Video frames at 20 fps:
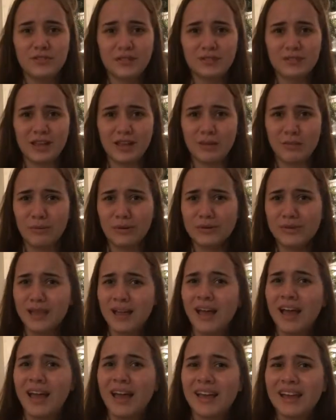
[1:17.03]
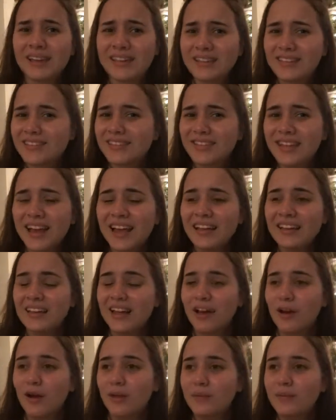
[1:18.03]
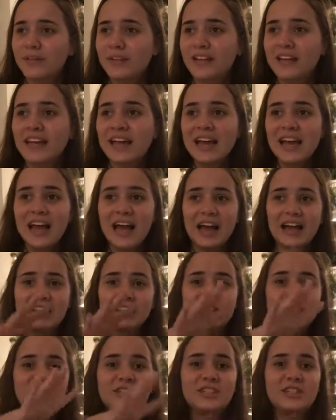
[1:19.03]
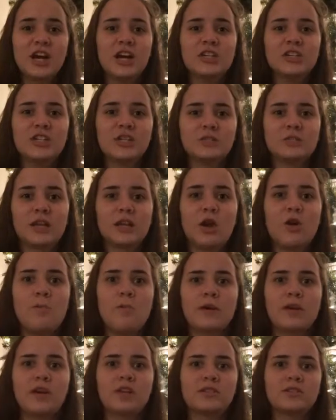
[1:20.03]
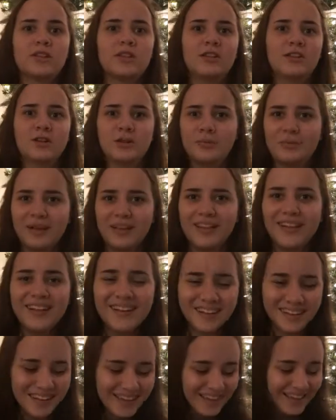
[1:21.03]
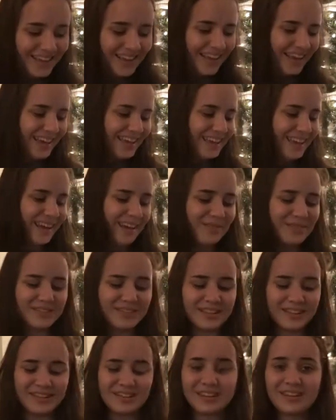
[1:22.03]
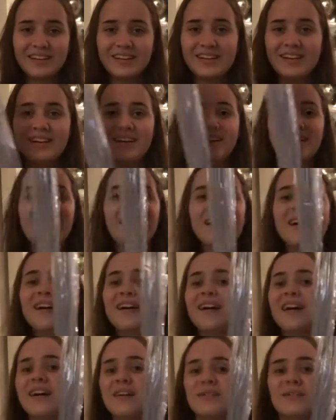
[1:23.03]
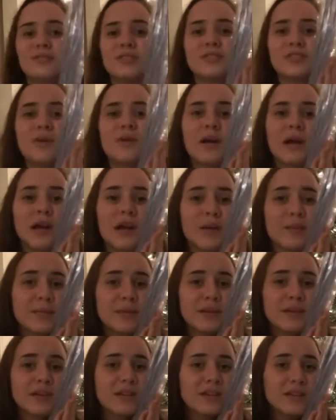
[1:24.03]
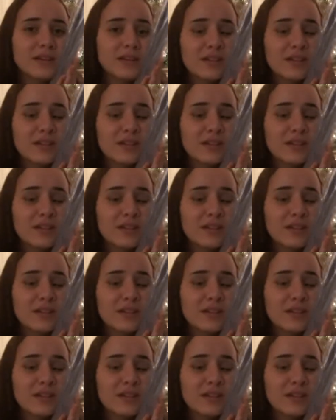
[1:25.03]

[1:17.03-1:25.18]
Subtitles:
I was like, what the heck is that? And I opened it, I literally touched it, I was like, oh my god, it's a clear umbrella. And I was like, ugh. I was so happy.